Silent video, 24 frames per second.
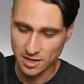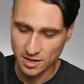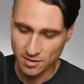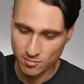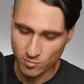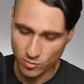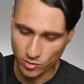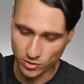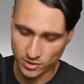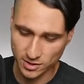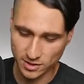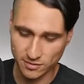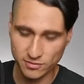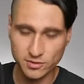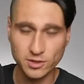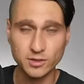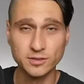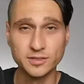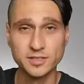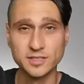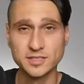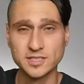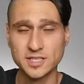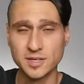more
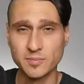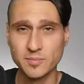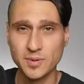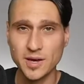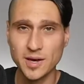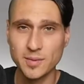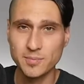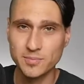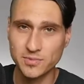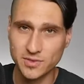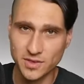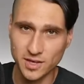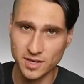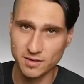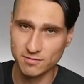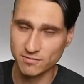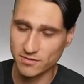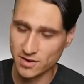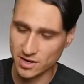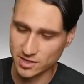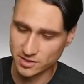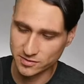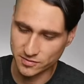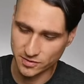difficult to zip up than
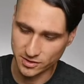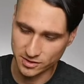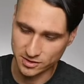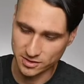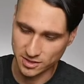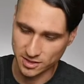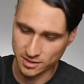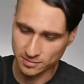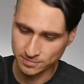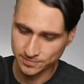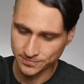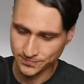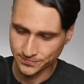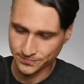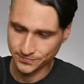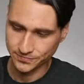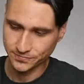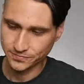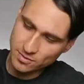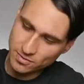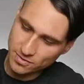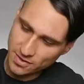vice versa.